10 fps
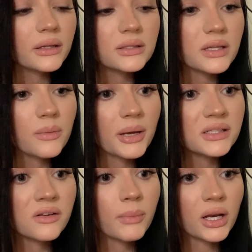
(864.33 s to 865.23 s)
To the
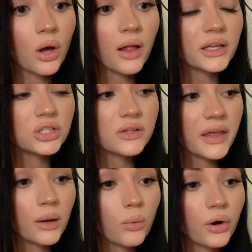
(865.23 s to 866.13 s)
best of my knowledge,
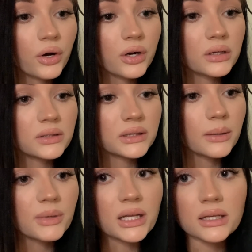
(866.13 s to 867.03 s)
they were
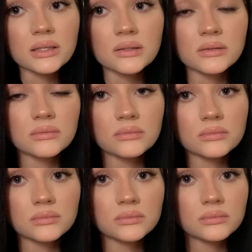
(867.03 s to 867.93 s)
limited
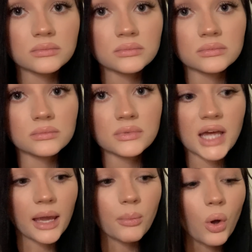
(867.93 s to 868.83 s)

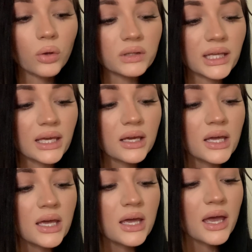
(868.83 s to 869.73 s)
time only,
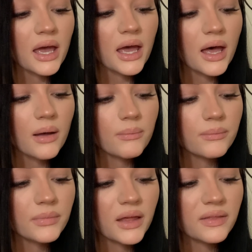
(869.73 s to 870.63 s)

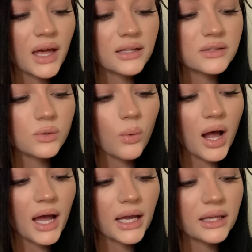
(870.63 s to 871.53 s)
and that's
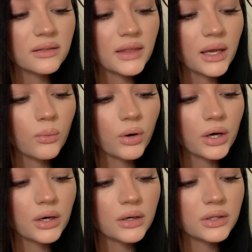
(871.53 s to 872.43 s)
why
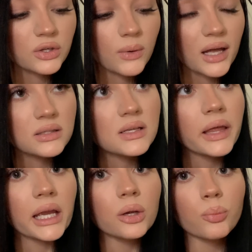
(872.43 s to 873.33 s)
you had to
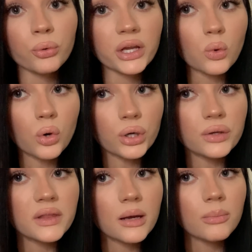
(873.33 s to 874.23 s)
like pre-order
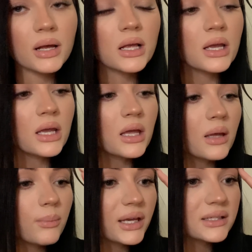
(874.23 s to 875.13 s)
them,
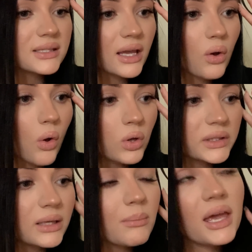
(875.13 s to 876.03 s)
because they
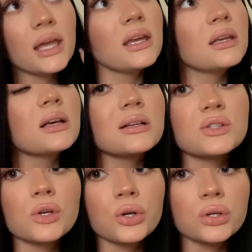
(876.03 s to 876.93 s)
only made a
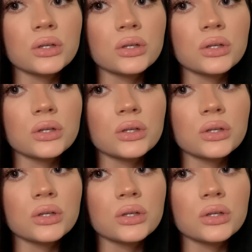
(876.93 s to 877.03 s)
certain